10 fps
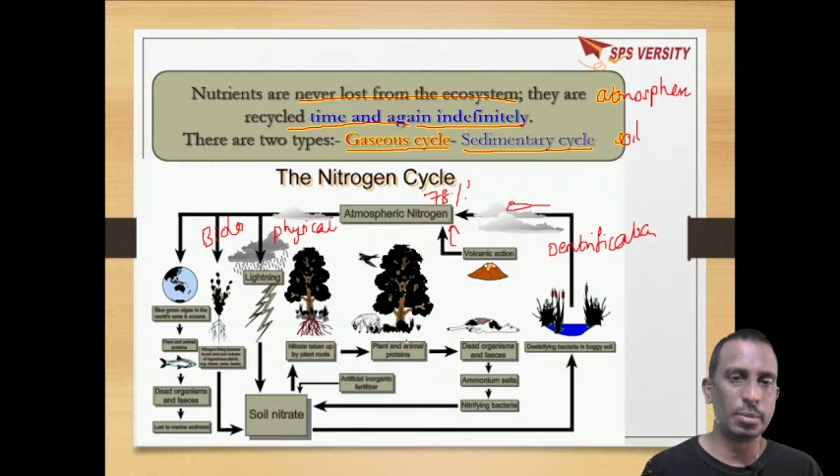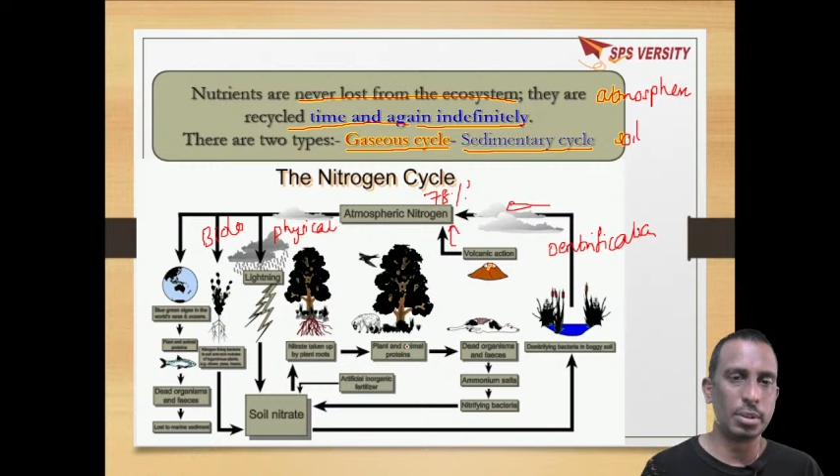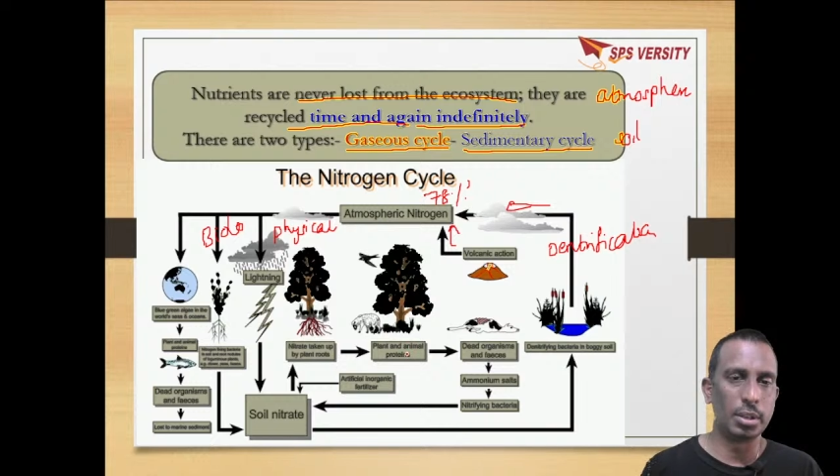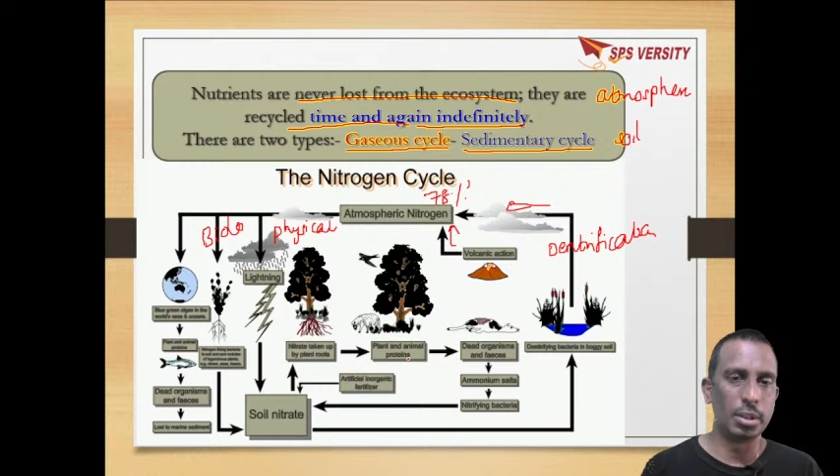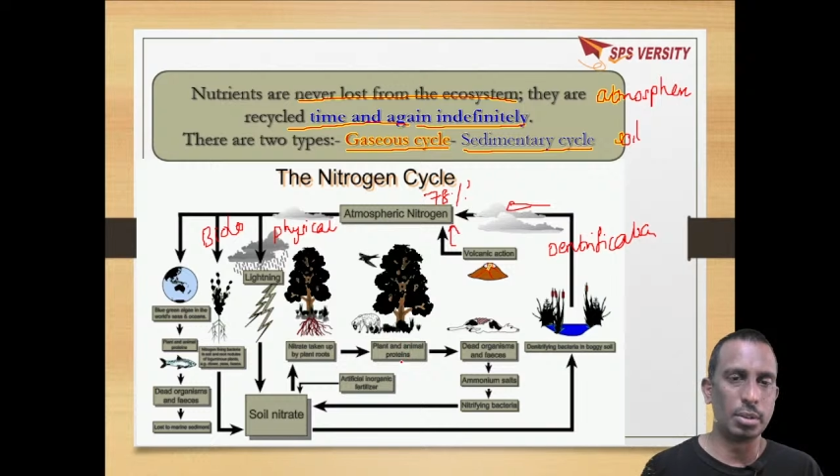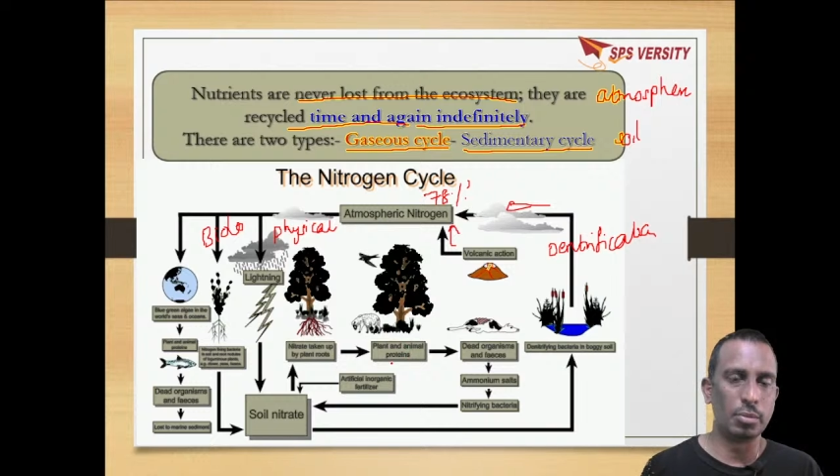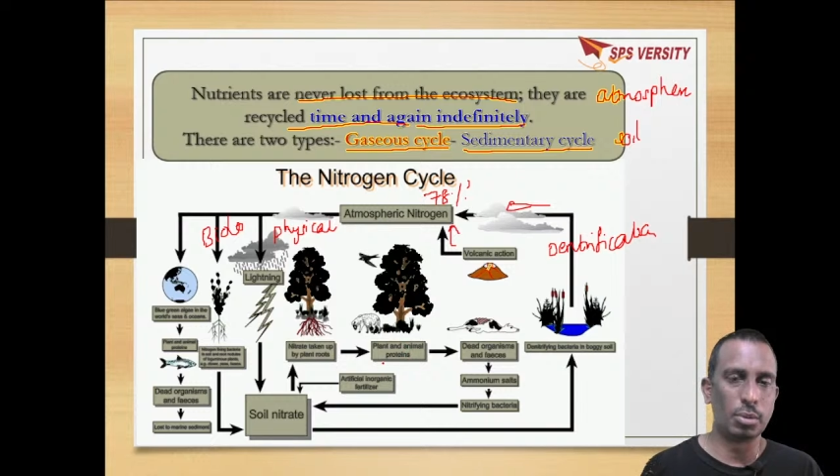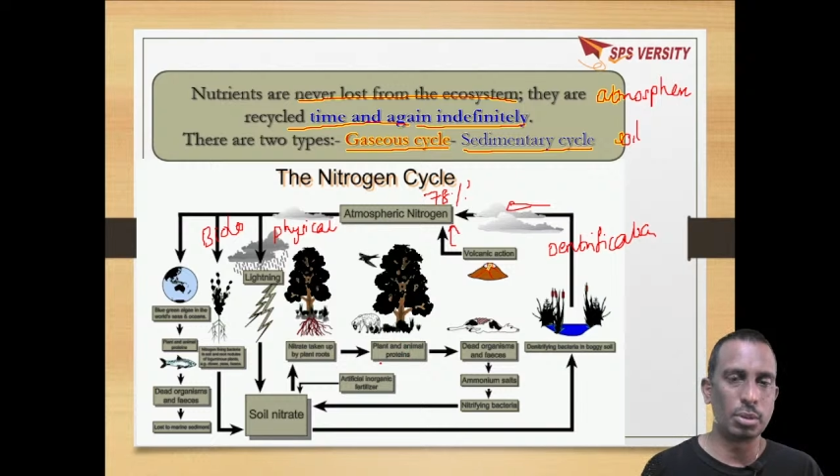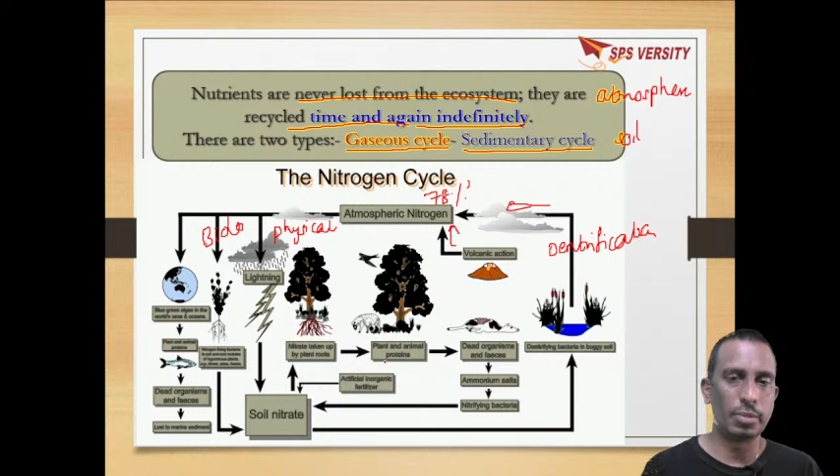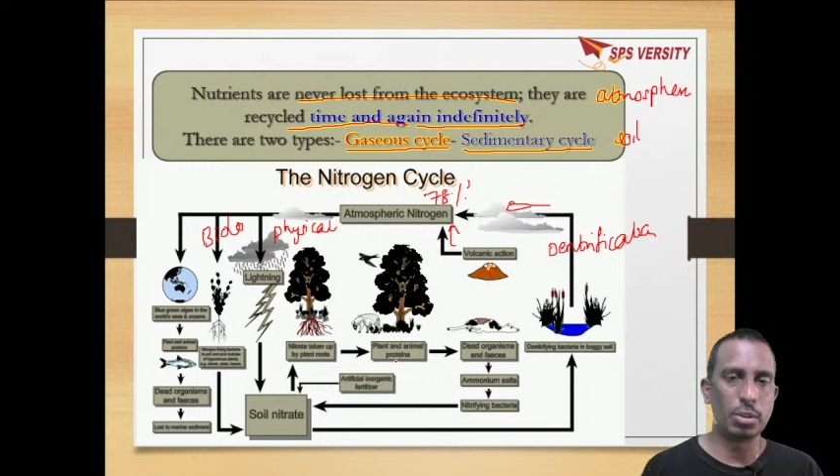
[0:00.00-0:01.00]

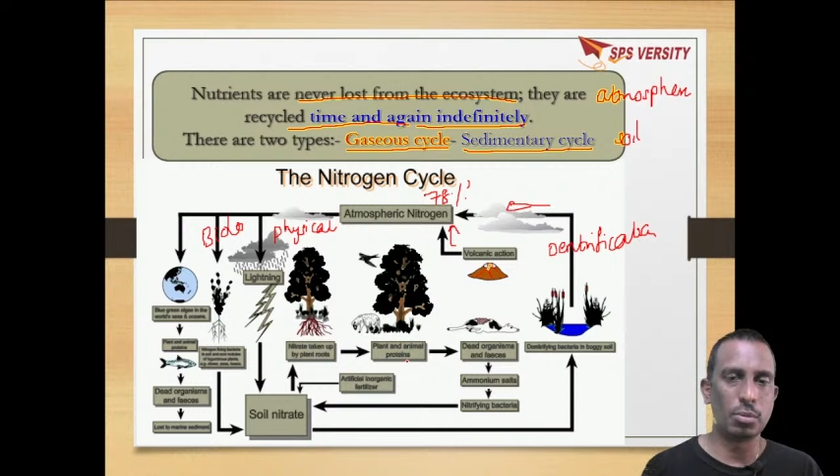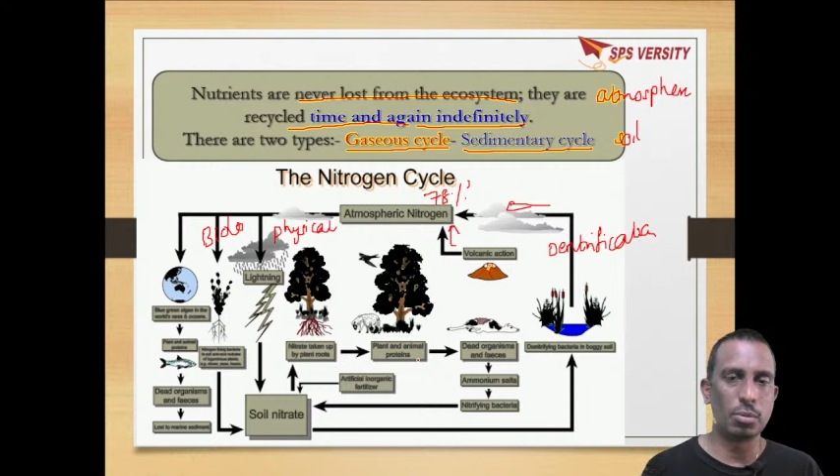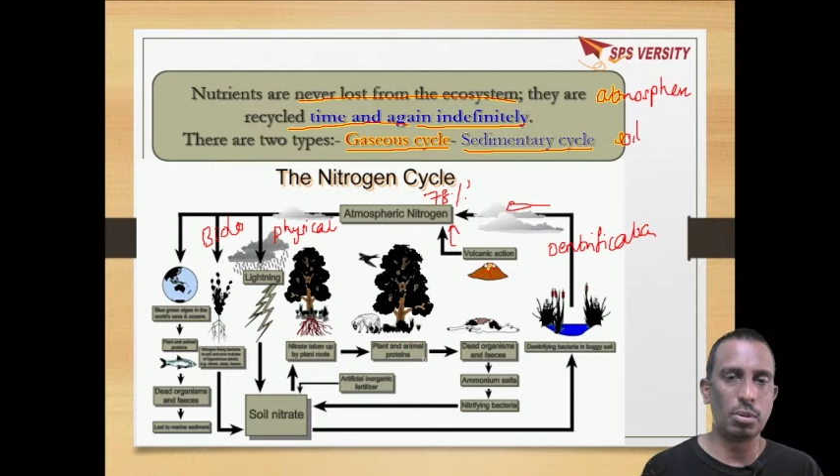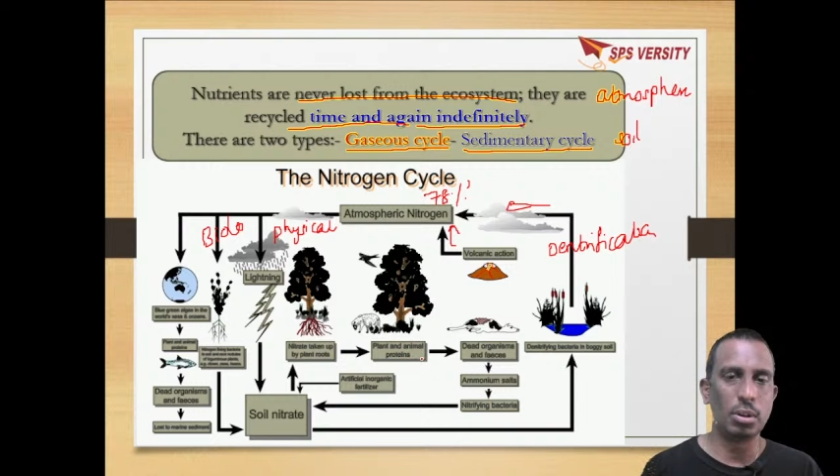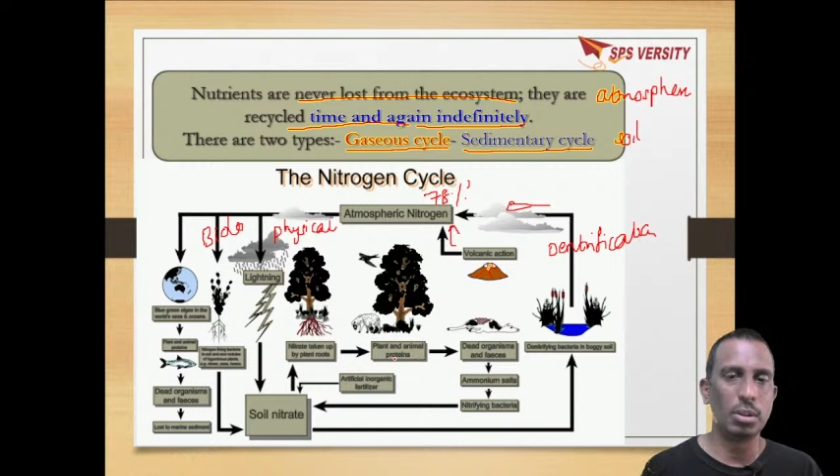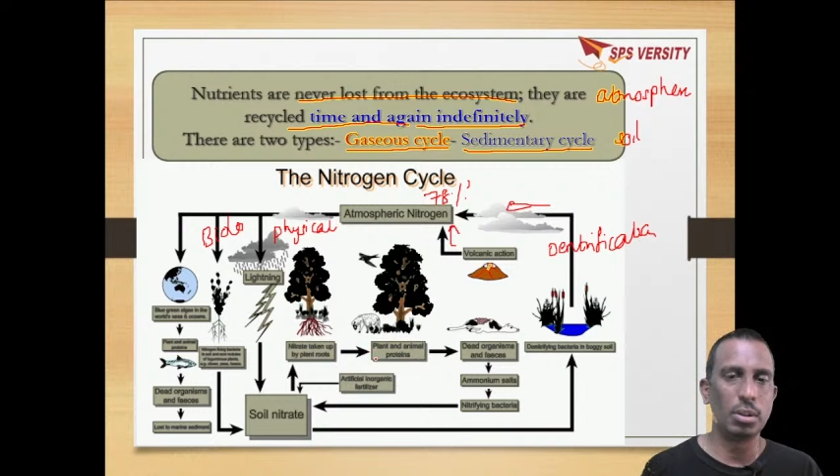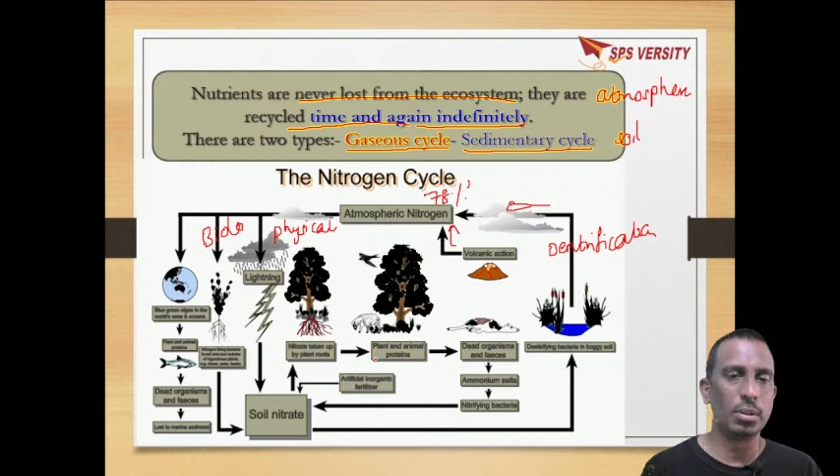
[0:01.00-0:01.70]
what we call